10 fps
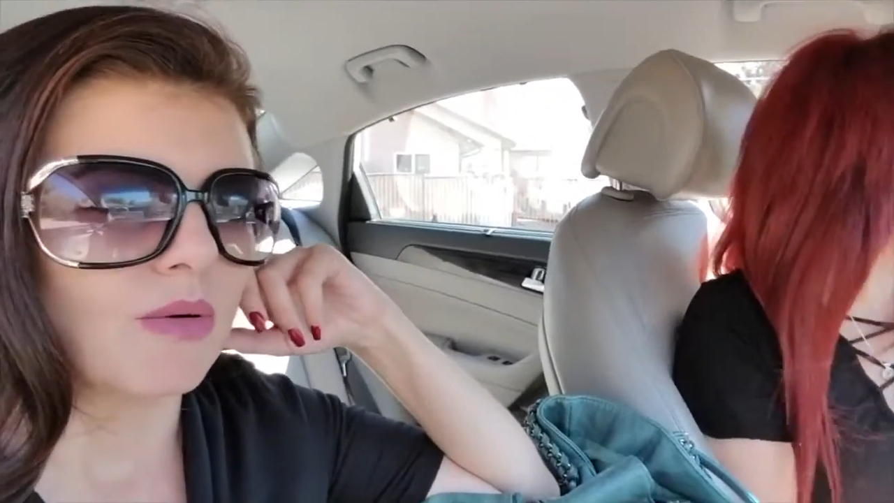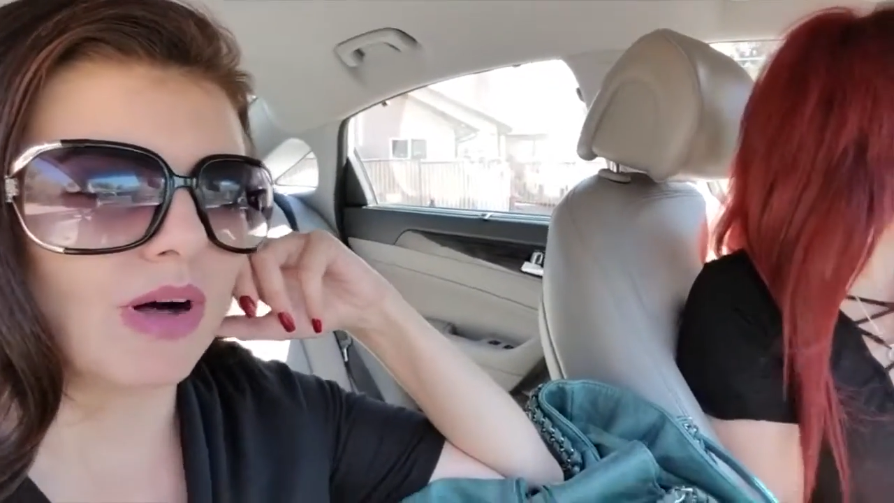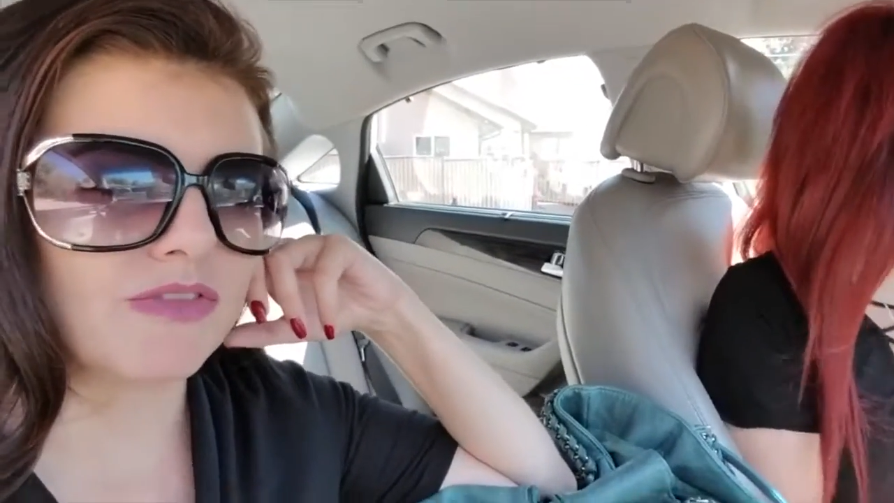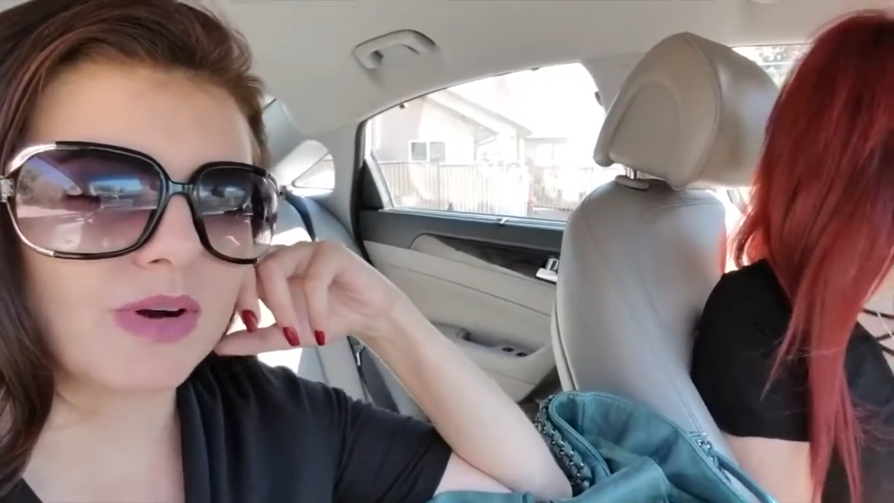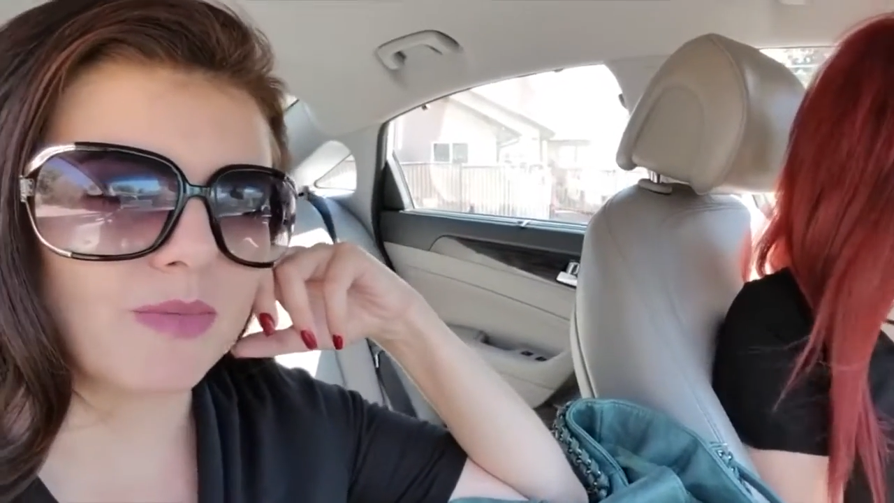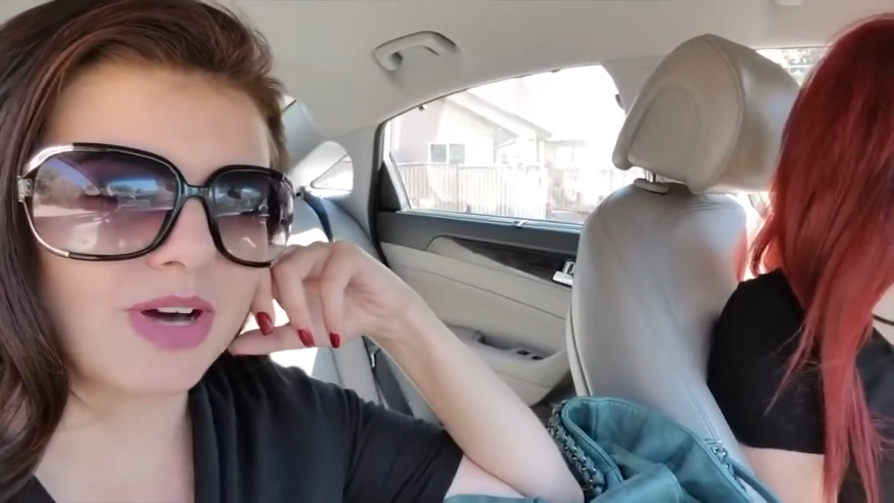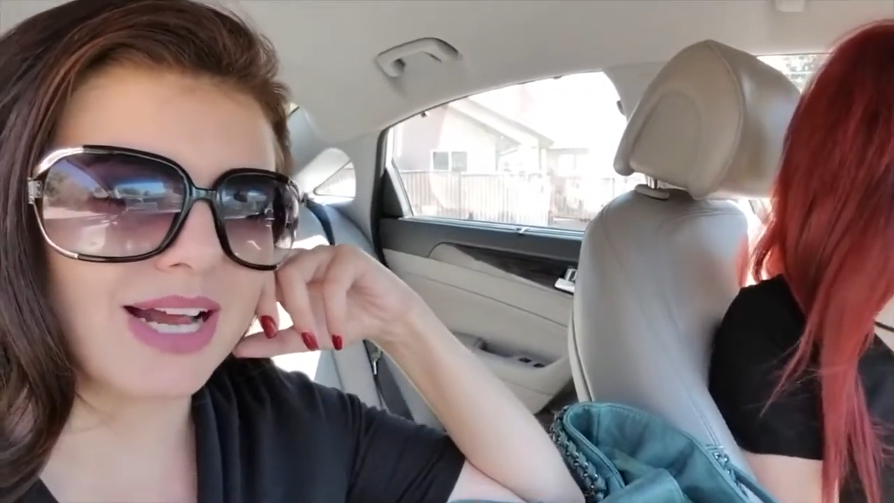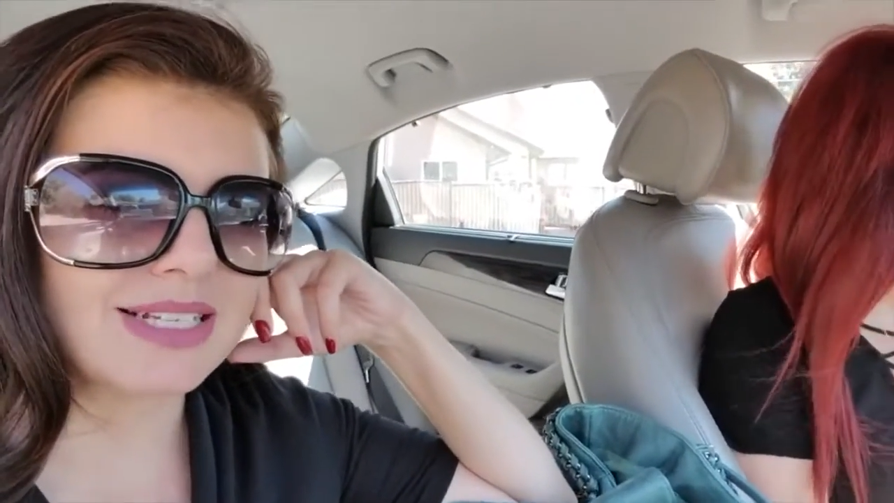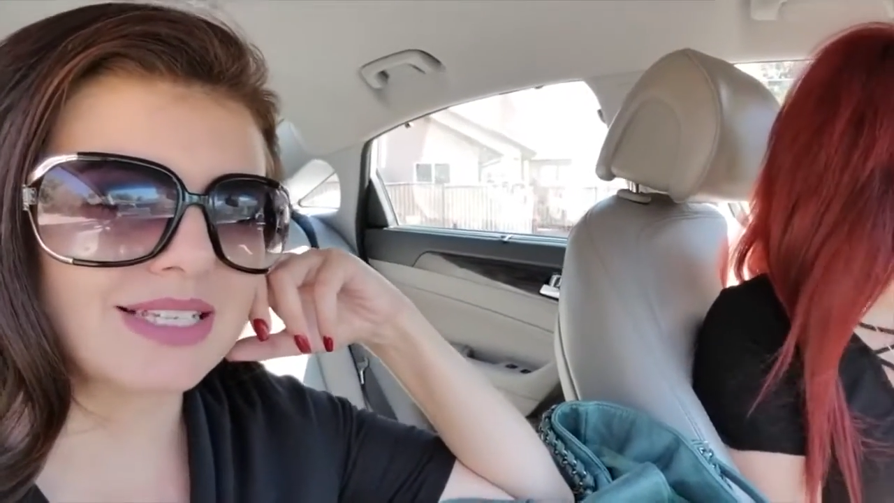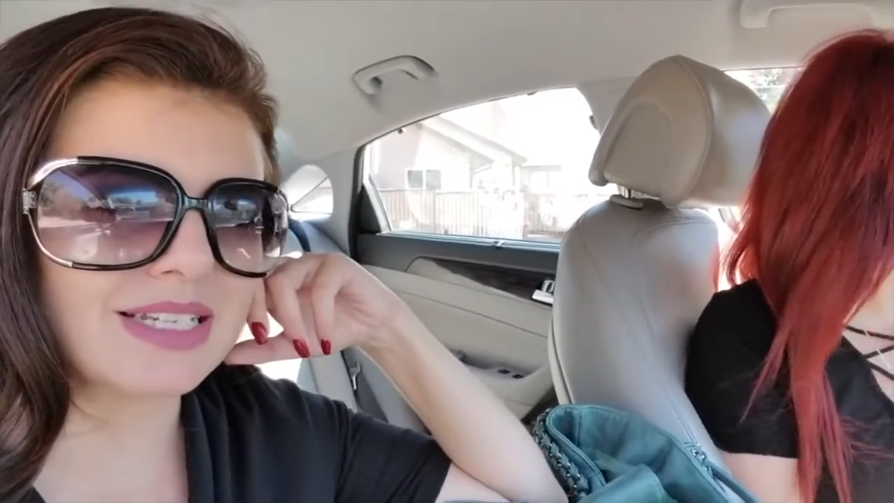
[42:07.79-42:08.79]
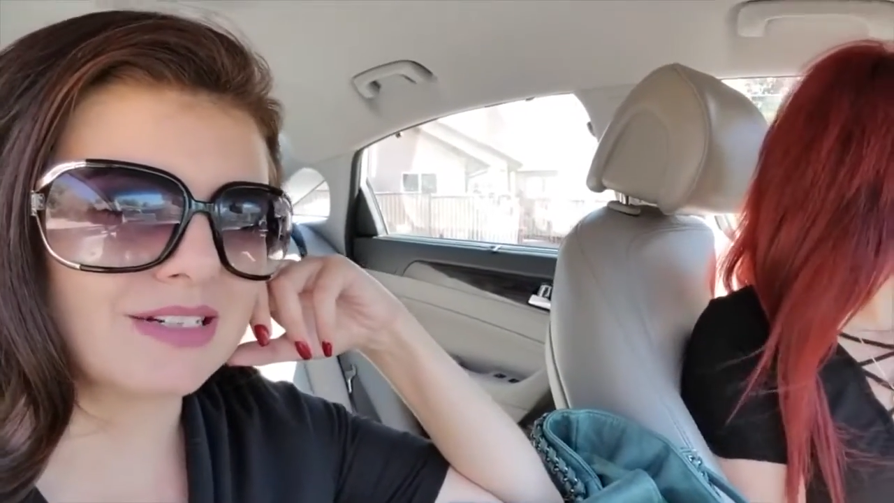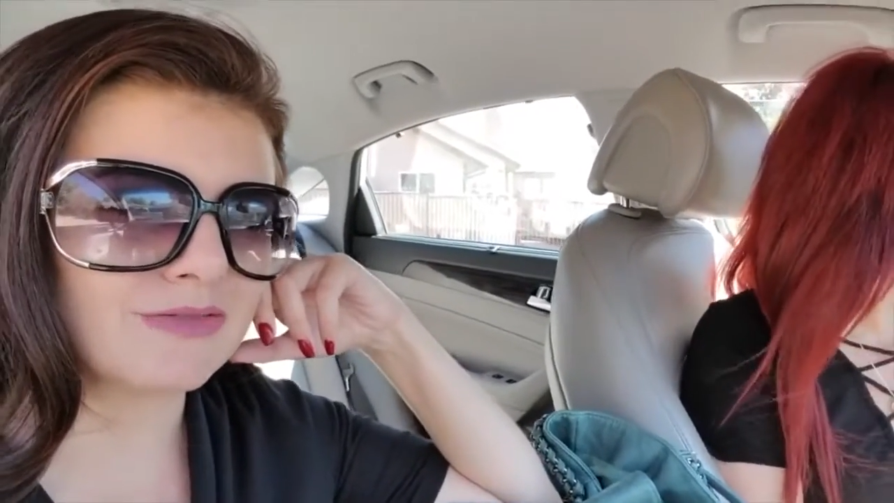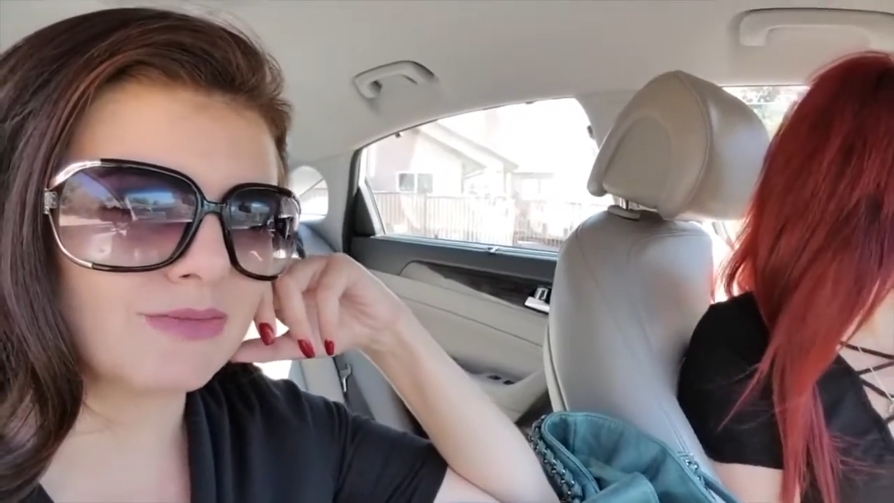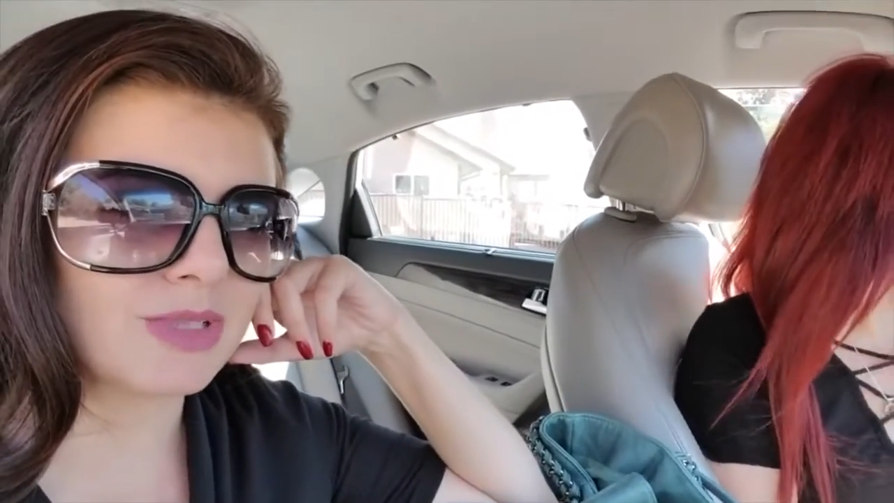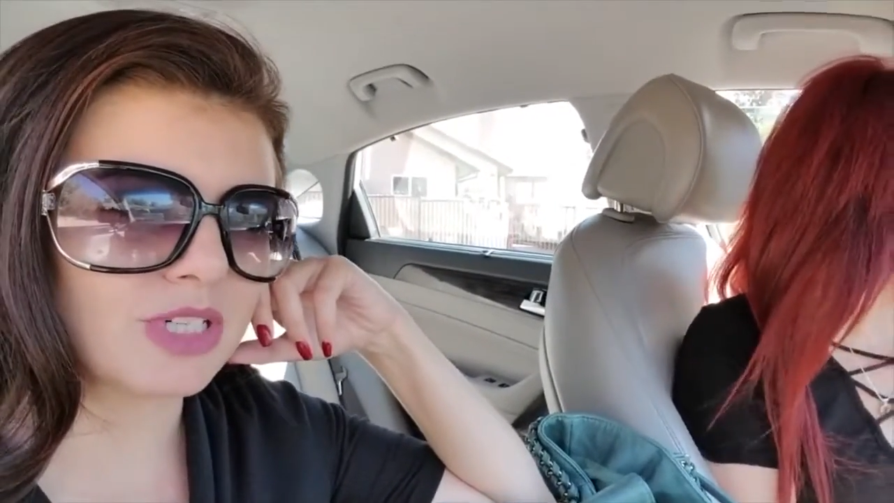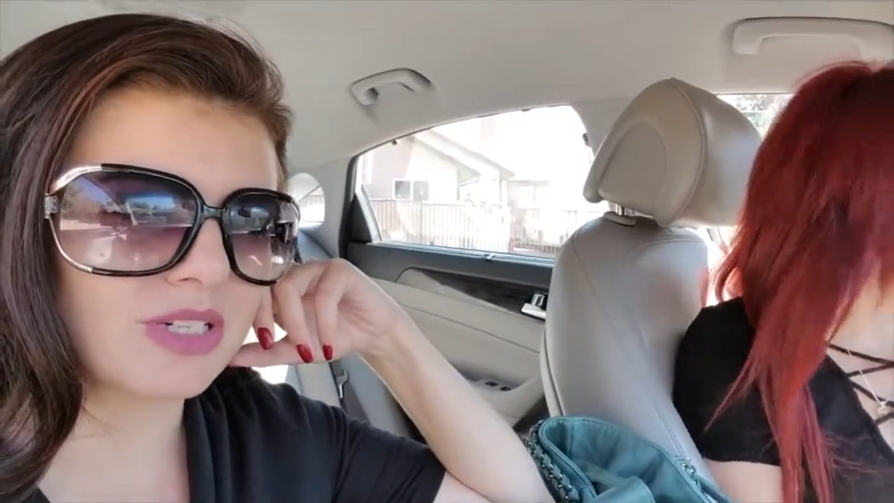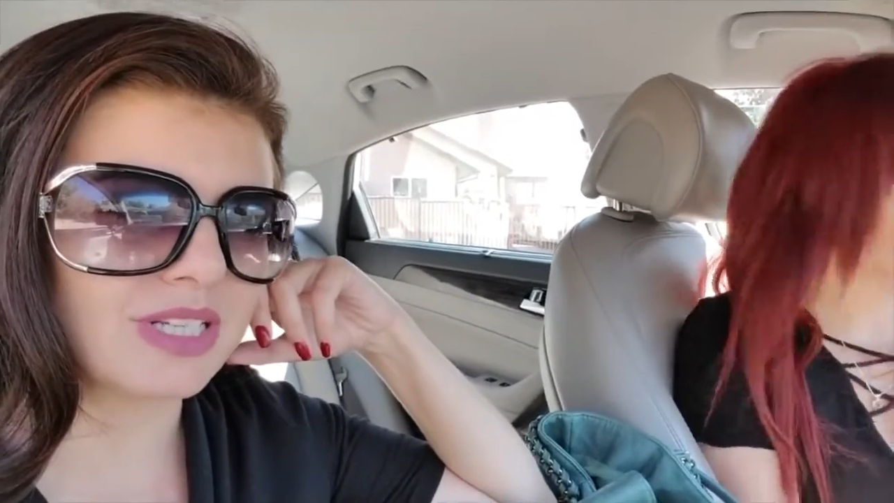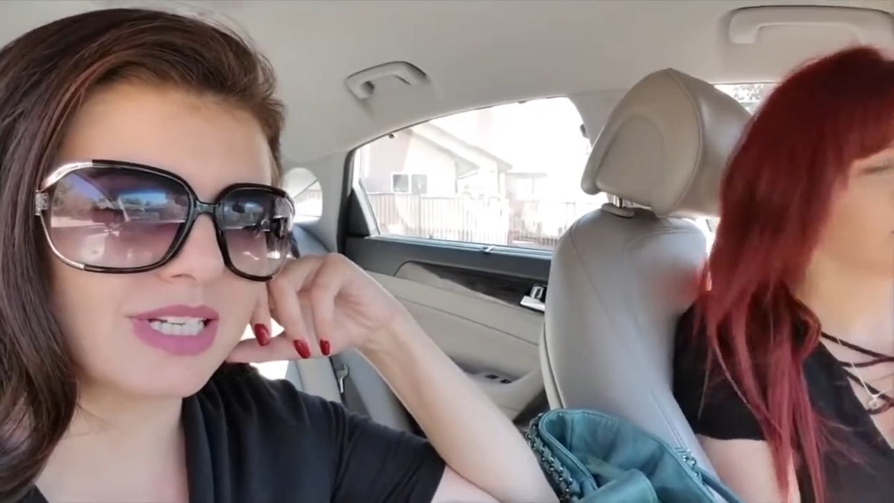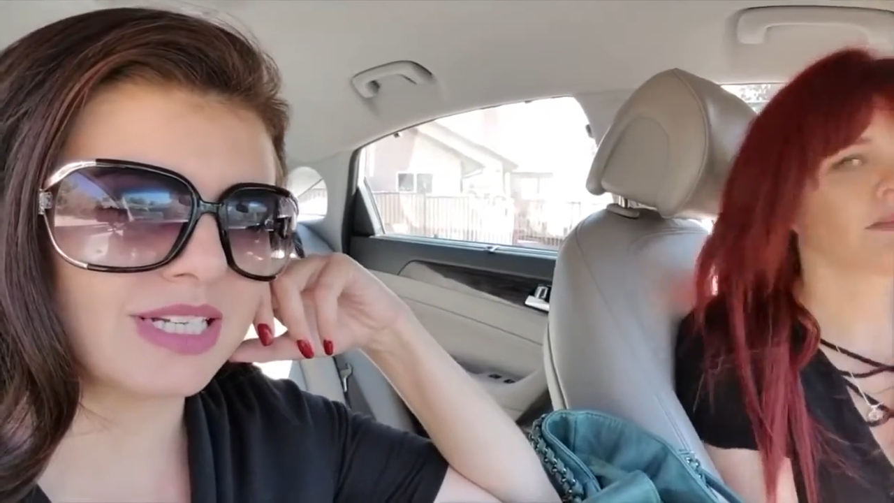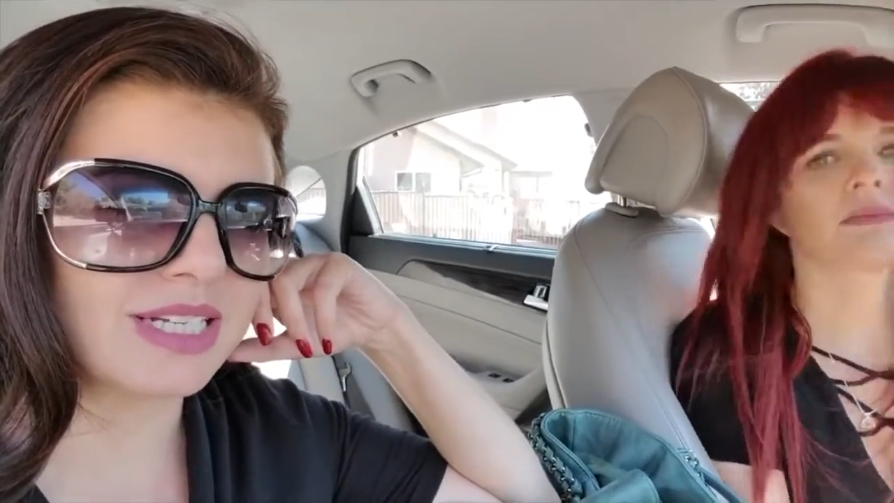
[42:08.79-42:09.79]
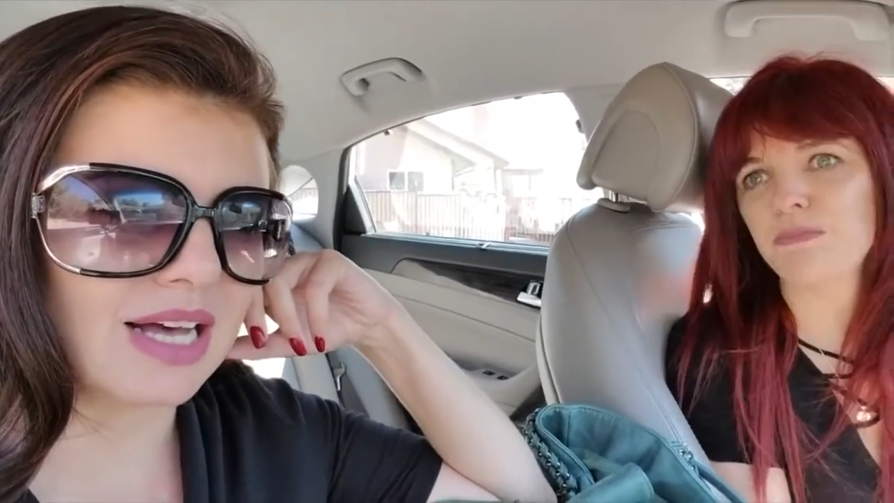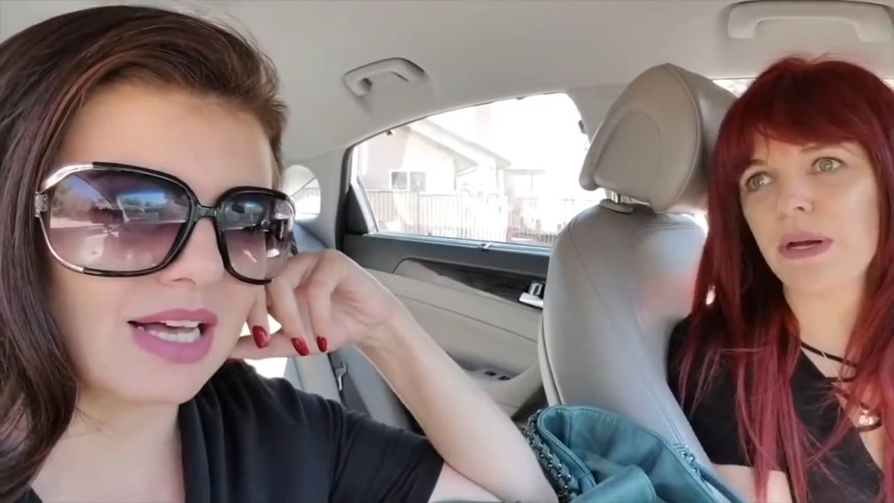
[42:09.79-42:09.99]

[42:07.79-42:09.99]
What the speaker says: Well, from what I see of Merlin.